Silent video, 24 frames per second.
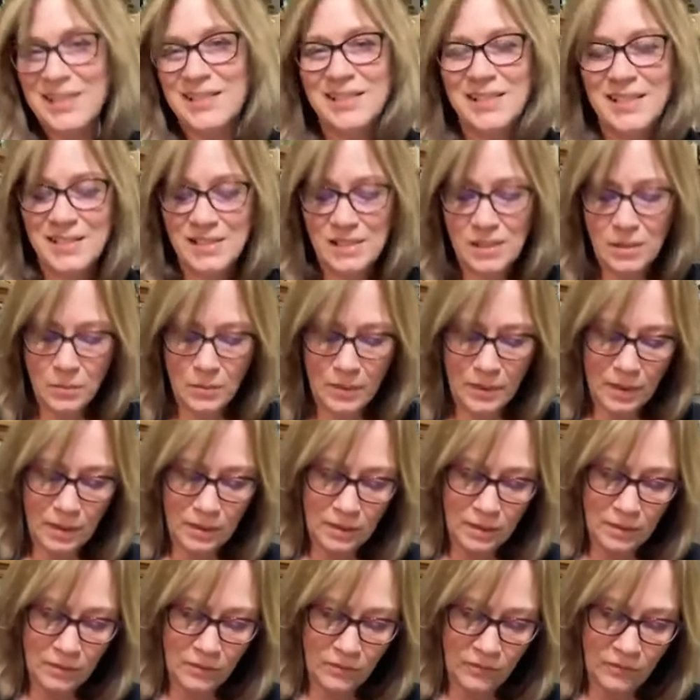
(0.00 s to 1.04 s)
this easy with a
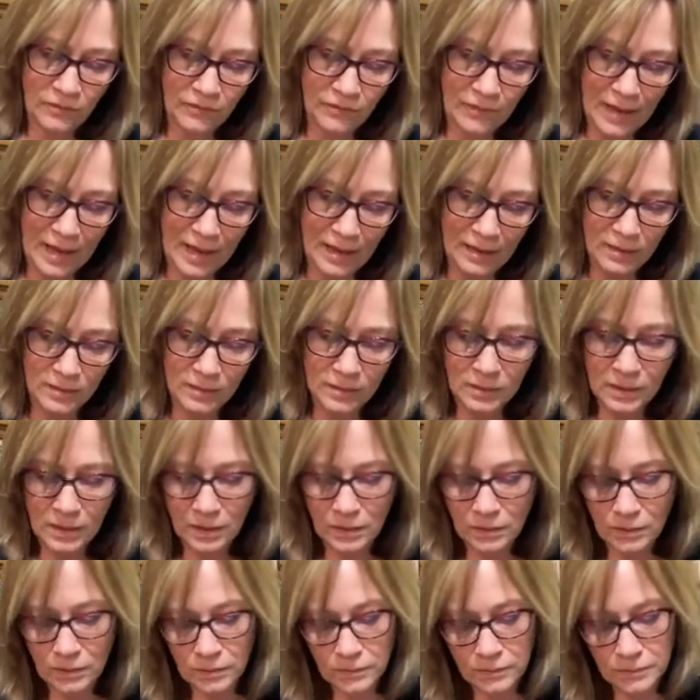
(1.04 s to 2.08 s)
little file
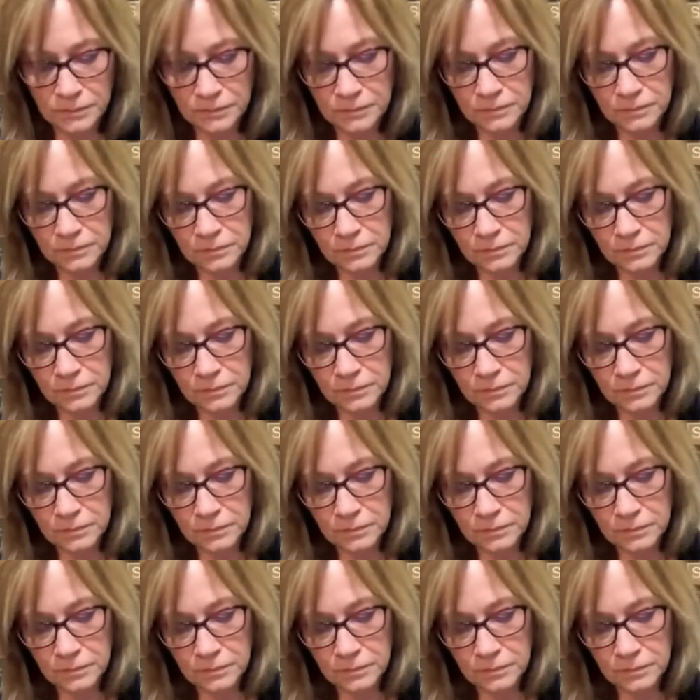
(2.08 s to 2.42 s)
here.